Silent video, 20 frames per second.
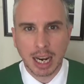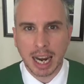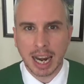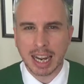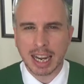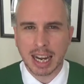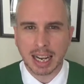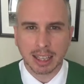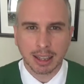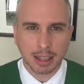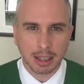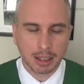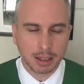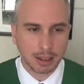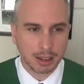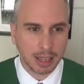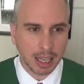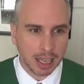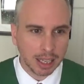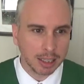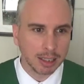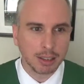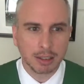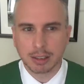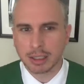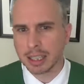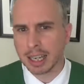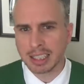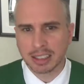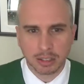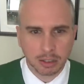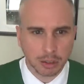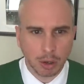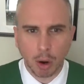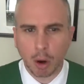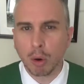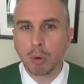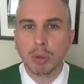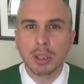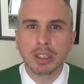And I think that's
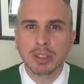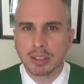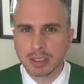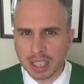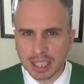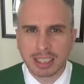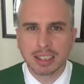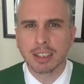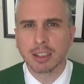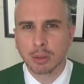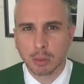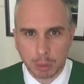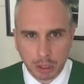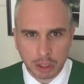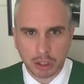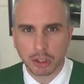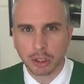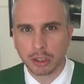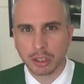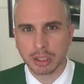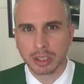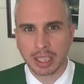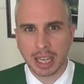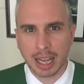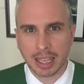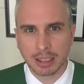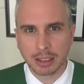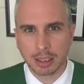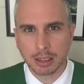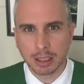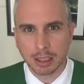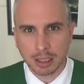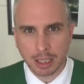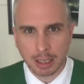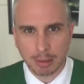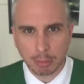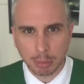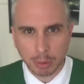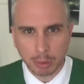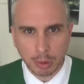always like the original intent of the
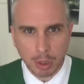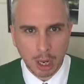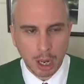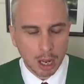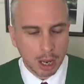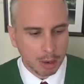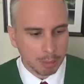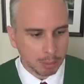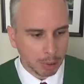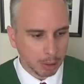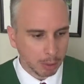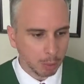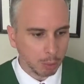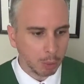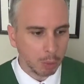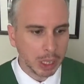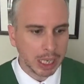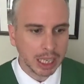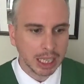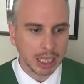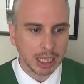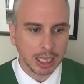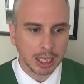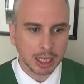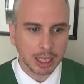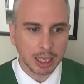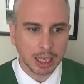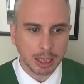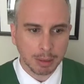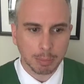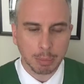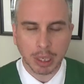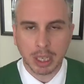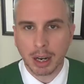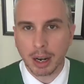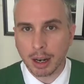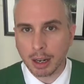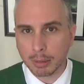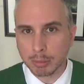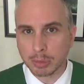temple. But when it
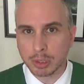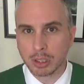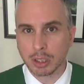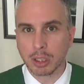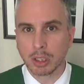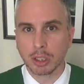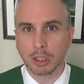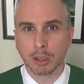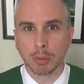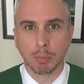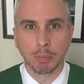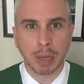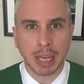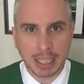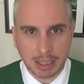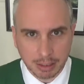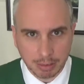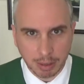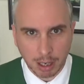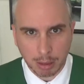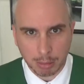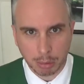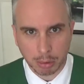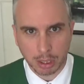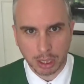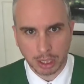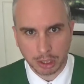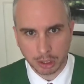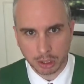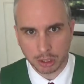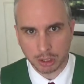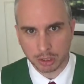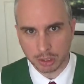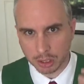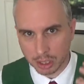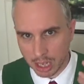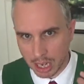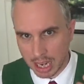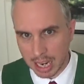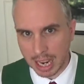becomes your base of operations,
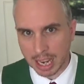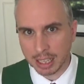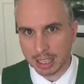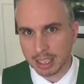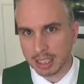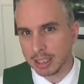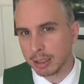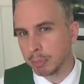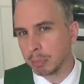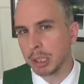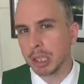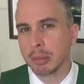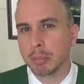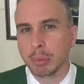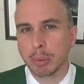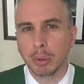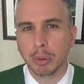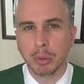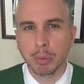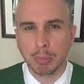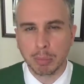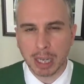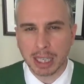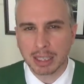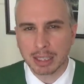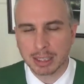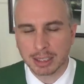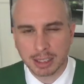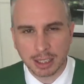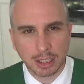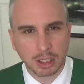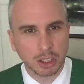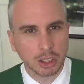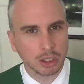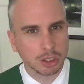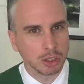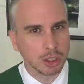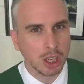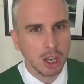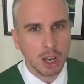and then the people who make
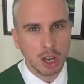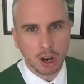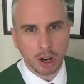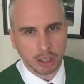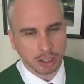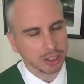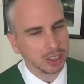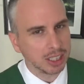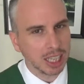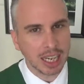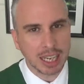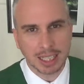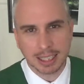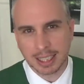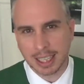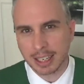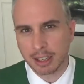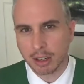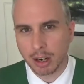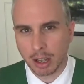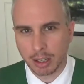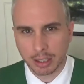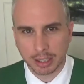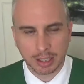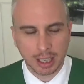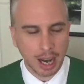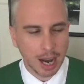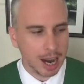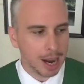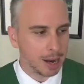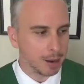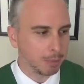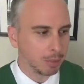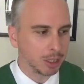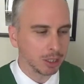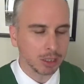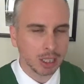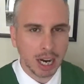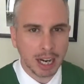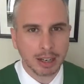decisions are staying there all the time, and
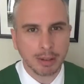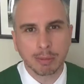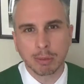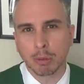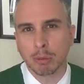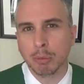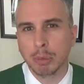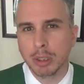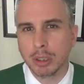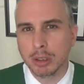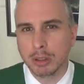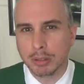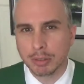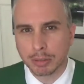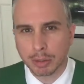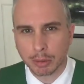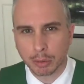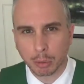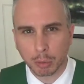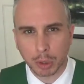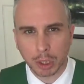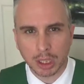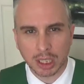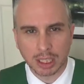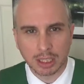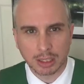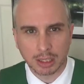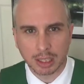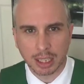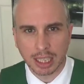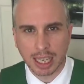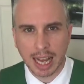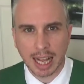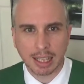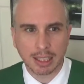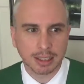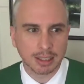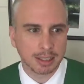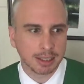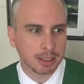they're kind of removed from the workings of the
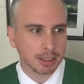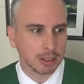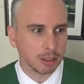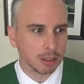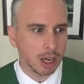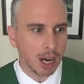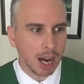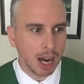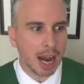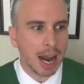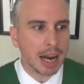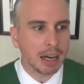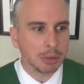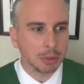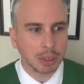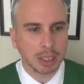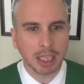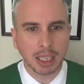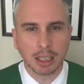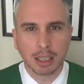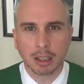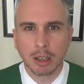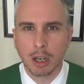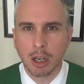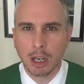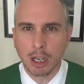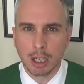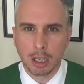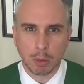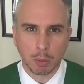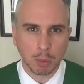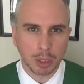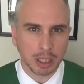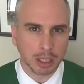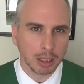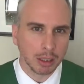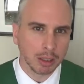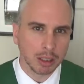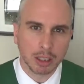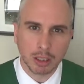galaxy, and they're not out there
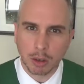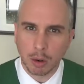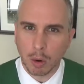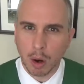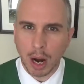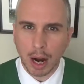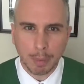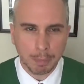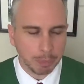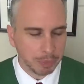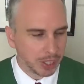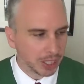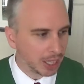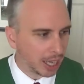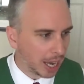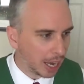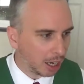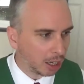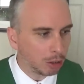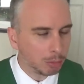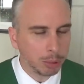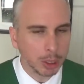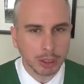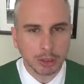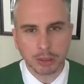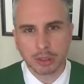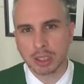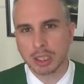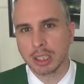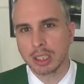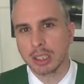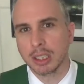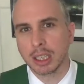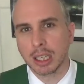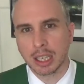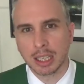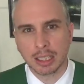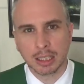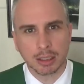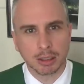with, you know, up to the elbows
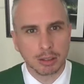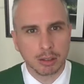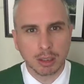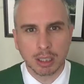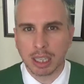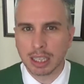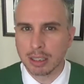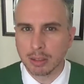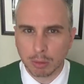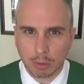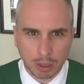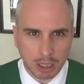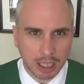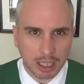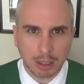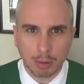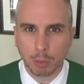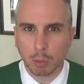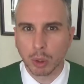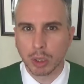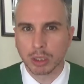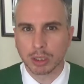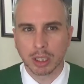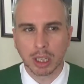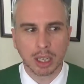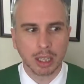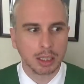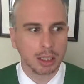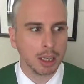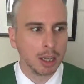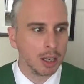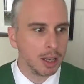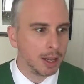in getting work done,